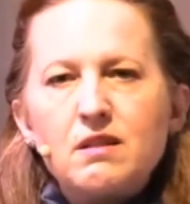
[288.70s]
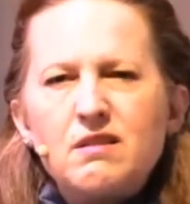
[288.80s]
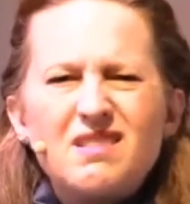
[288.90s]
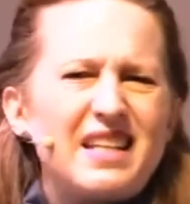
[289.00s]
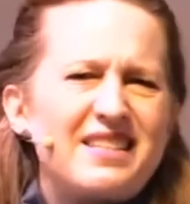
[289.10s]

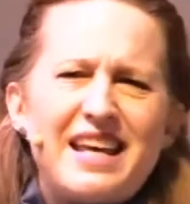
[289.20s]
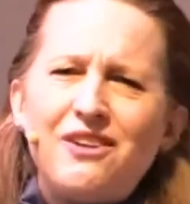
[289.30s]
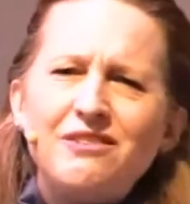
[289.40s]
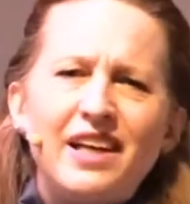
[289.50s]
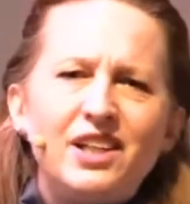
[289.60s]
Does that
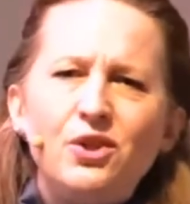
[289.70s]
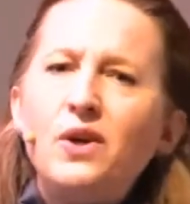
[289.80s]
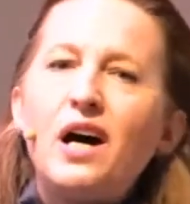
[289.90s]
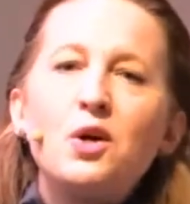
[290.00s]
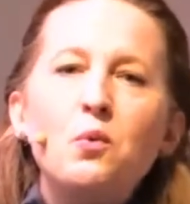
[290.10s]
sound like you
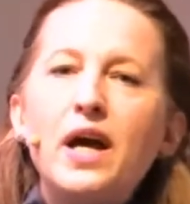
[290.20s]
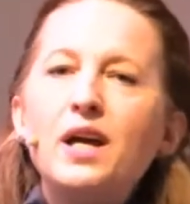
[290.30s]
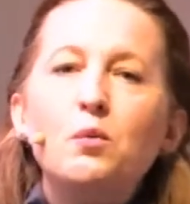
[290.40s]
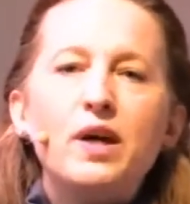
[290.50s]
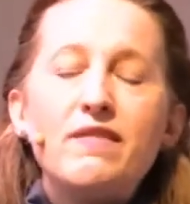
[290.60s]
got
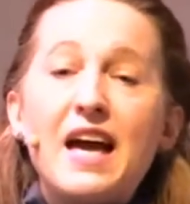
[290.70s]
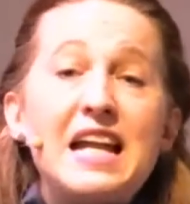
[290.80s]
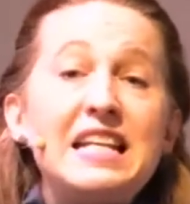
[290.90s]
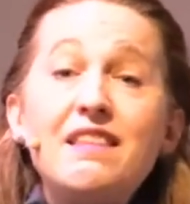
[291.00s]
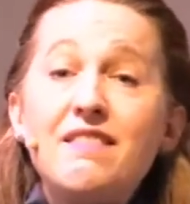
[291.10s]
away with
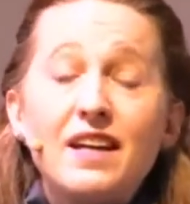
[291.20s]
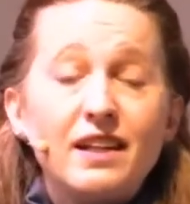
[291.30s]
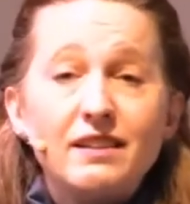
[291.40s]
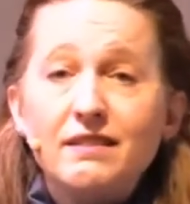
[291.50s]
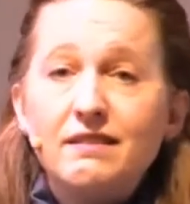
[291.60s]
anything?